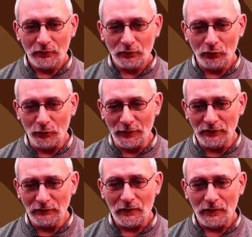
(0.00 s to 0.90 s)

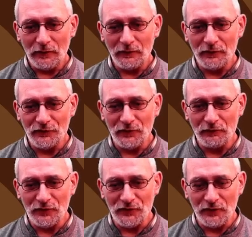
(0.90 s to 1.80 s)
comen. And there is
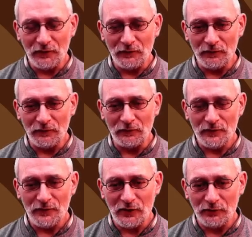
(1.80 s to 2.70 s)
difference in the
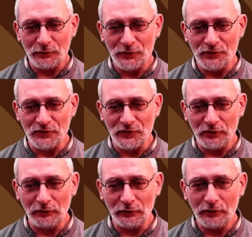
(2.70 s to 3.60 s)
second person
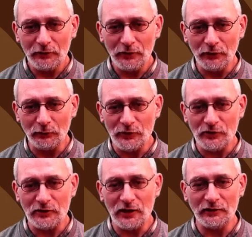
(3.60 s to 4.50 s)
singular, in which
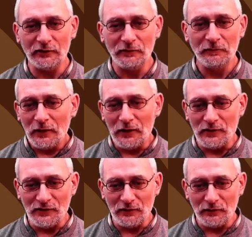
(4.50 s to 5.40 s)
Italian
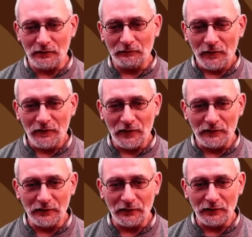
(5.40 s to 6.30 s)
has the
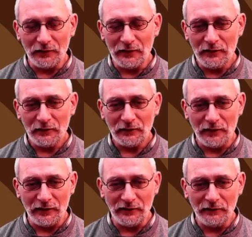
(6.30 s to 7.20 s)
ending I,
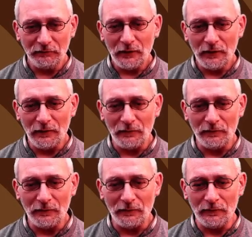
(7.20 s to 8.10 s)
credi, and
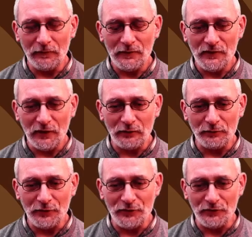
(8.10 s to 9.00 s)
the second
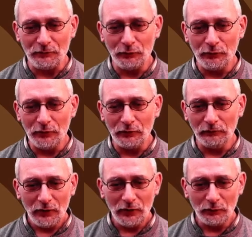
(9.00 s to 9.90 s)
person plural,
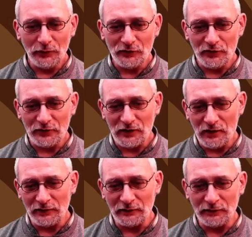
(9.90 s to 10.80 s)
in which
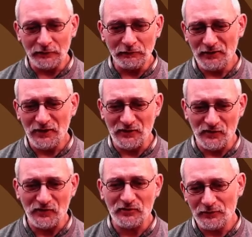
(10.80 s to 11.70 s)
Italian
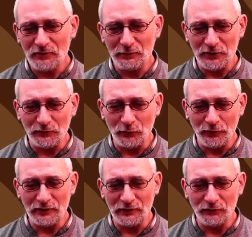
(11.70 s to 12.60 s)
has a bit
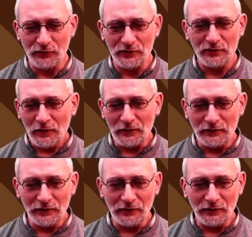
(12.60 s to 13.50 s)
more different
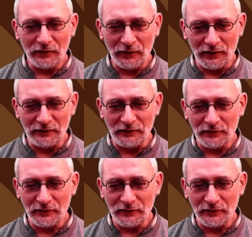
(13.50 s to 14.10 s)
ending credete.